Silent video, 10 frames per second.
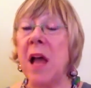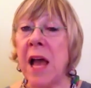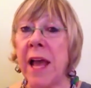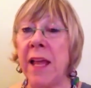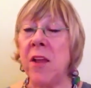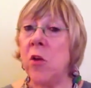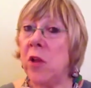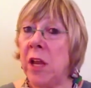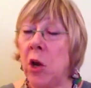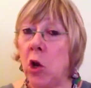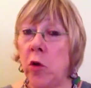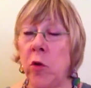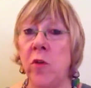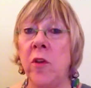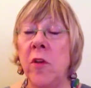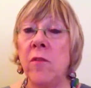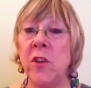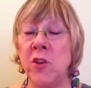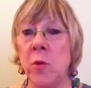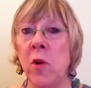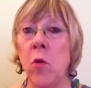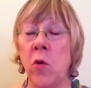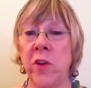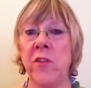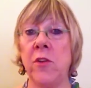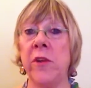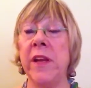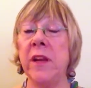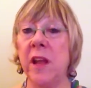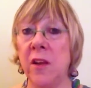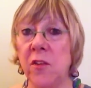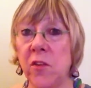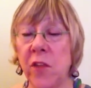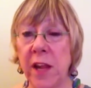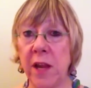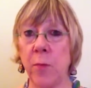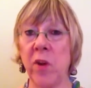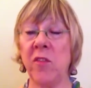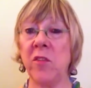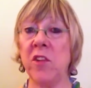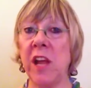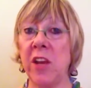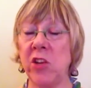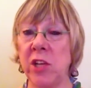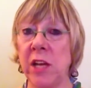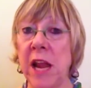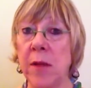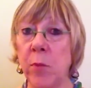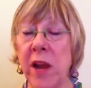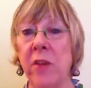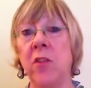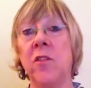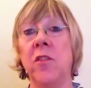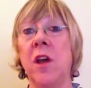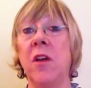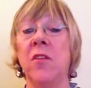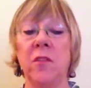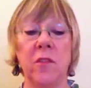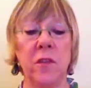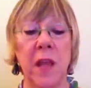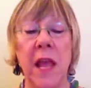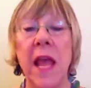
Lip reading: I include visual, auditory, and kinesthetic presentation and practice tasks,